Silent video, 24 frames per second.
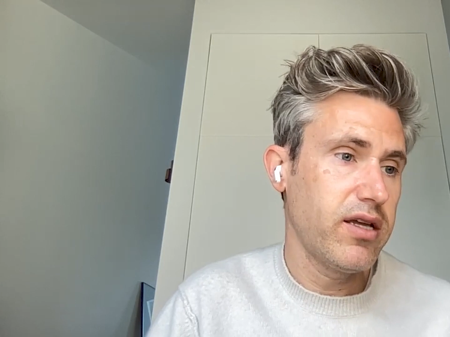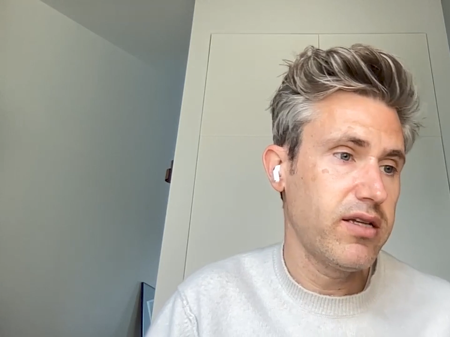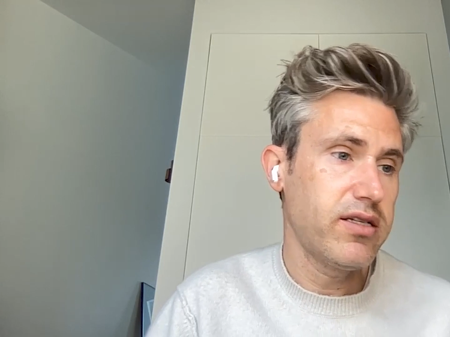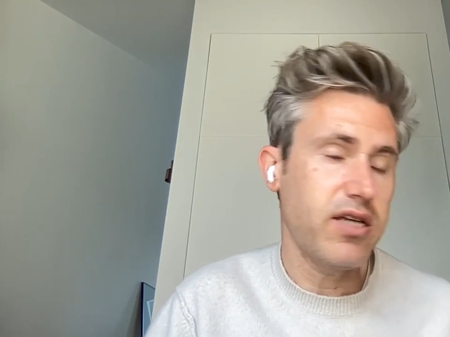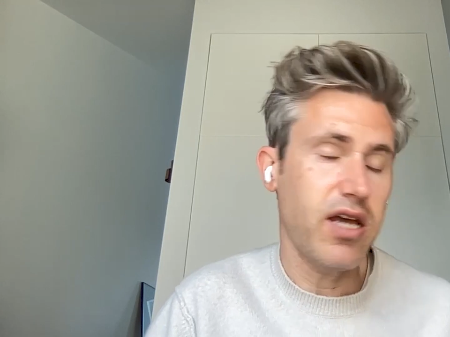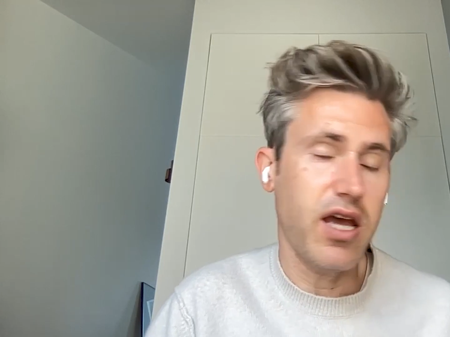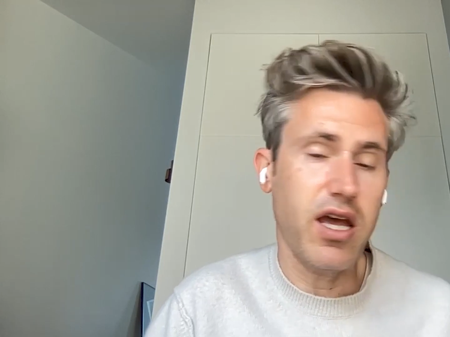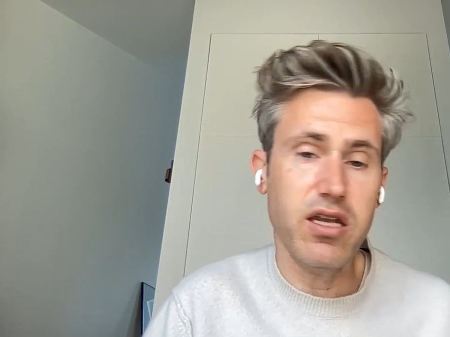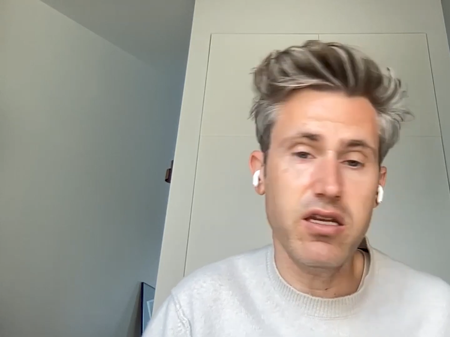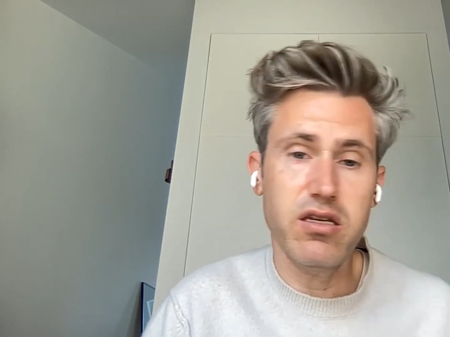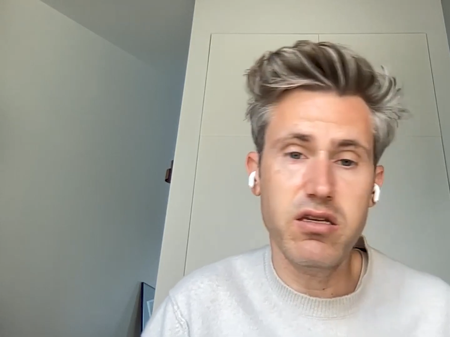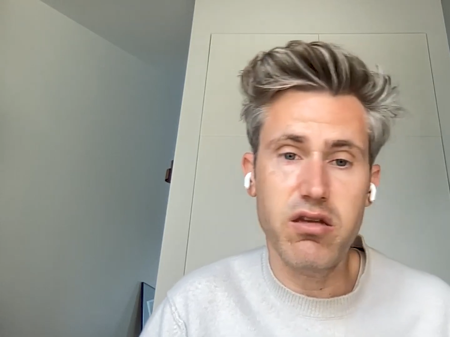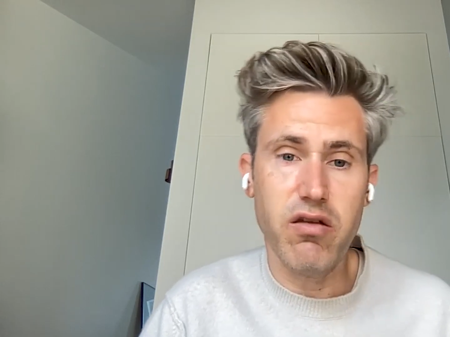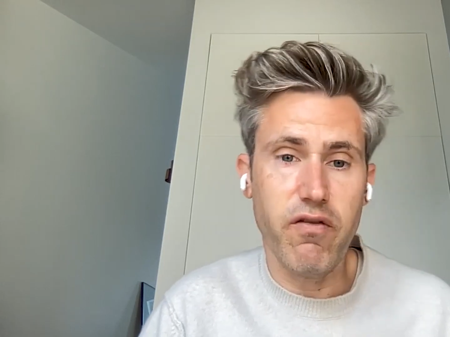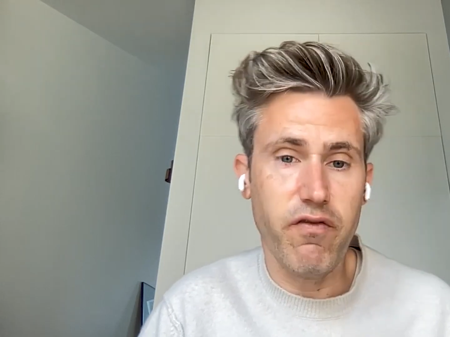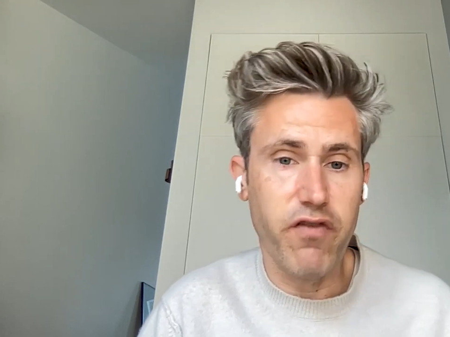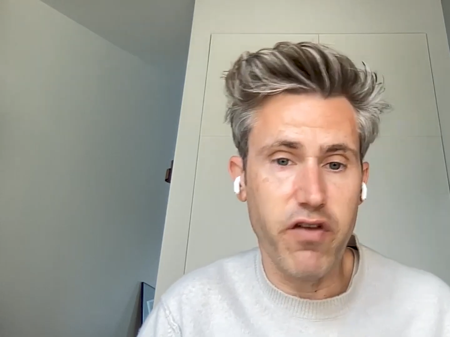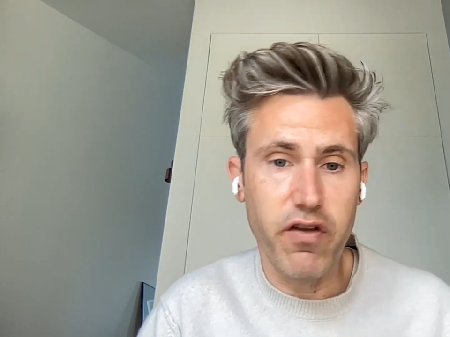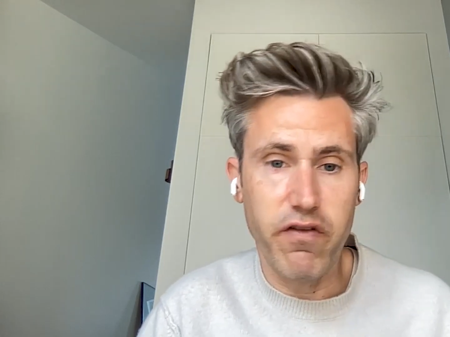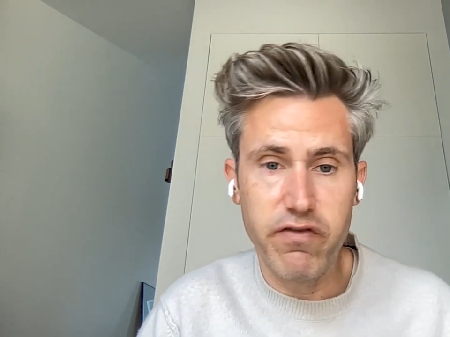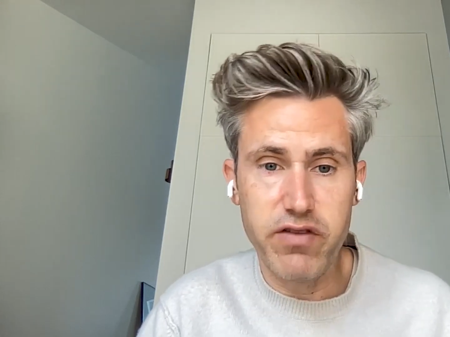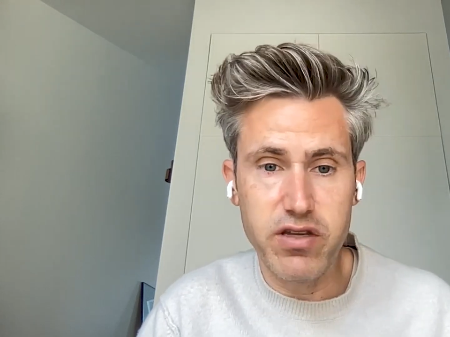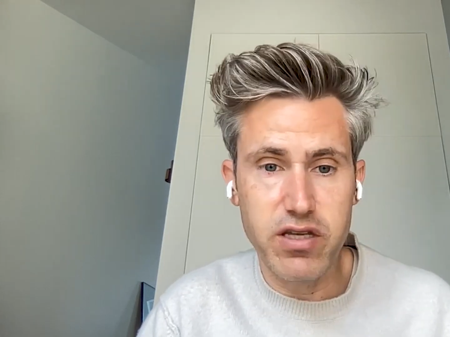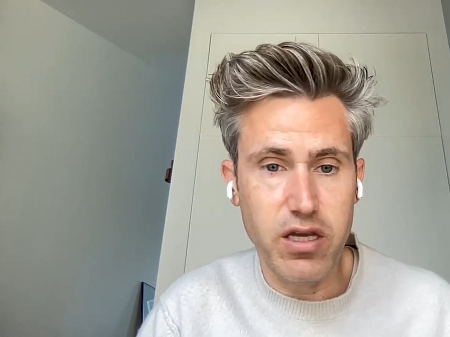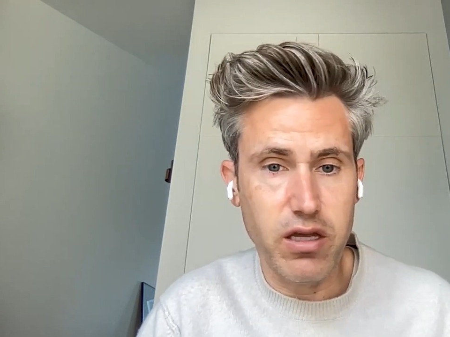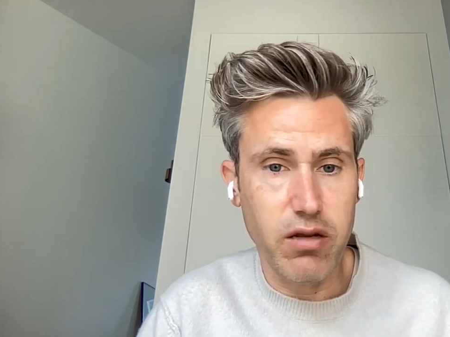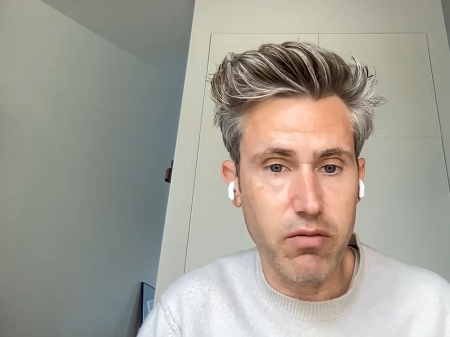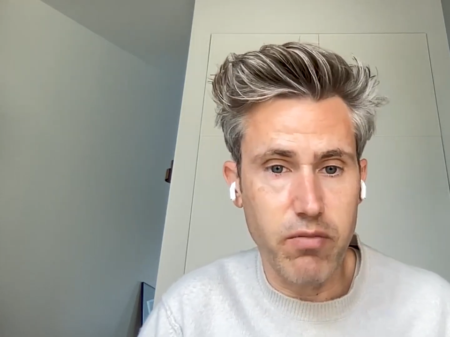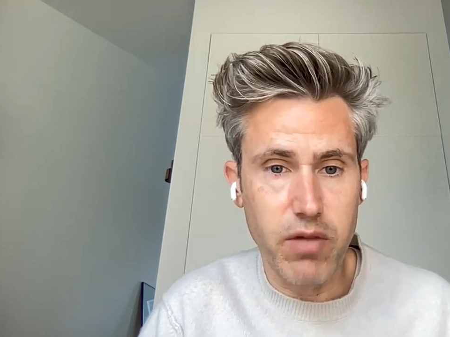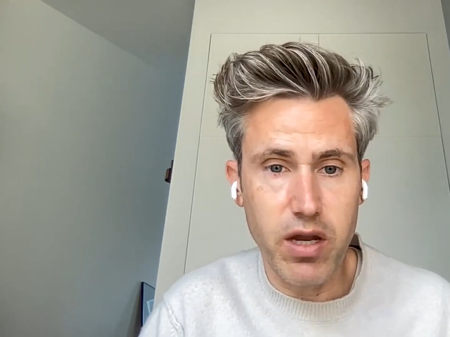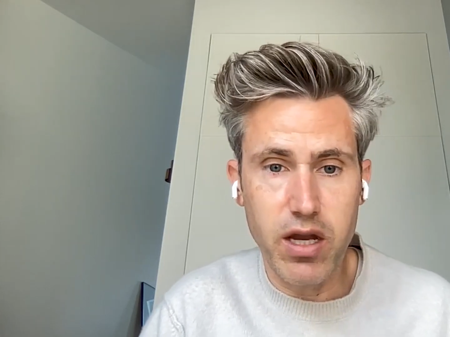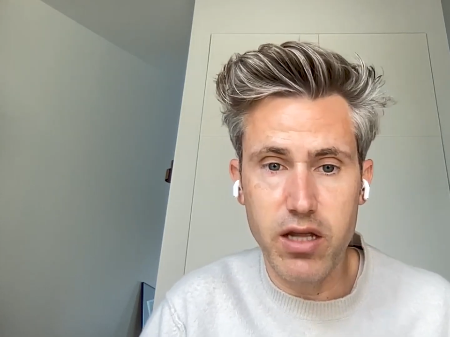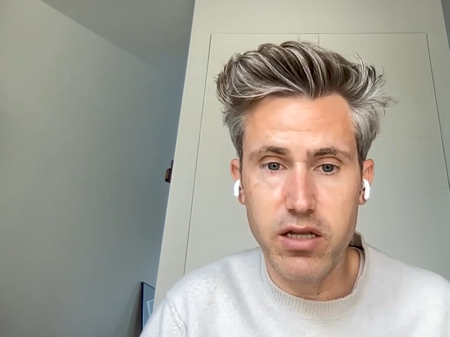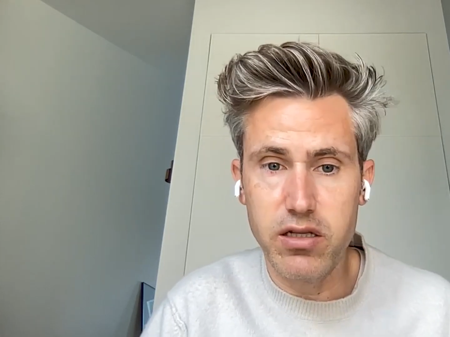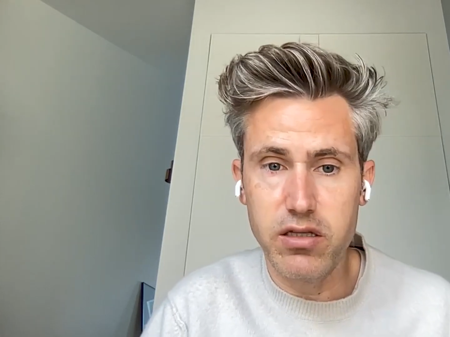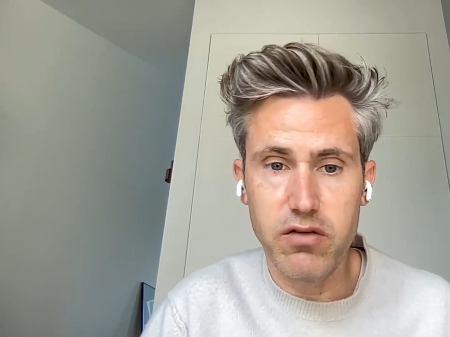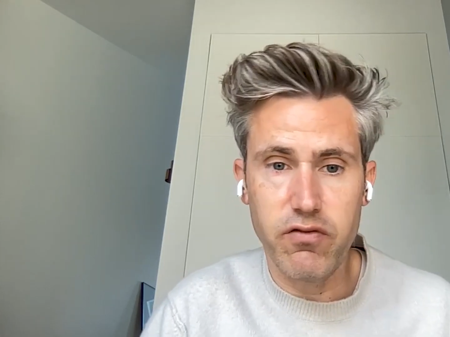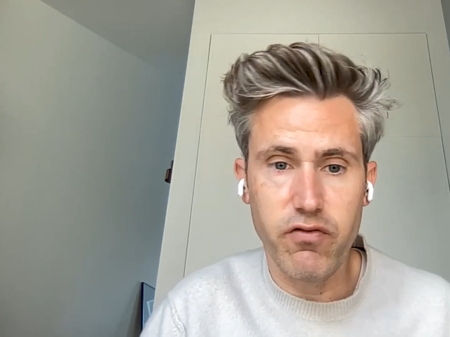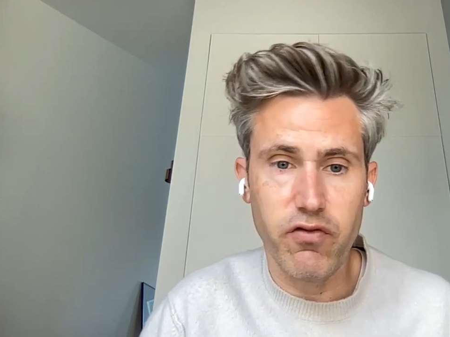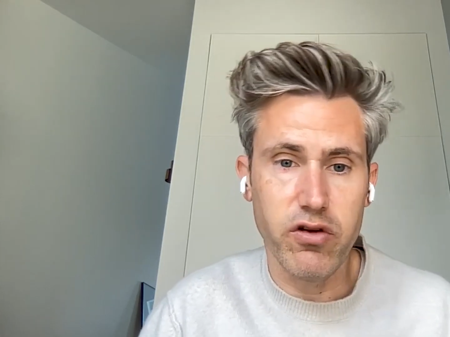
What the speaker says: 10 to 15 minutes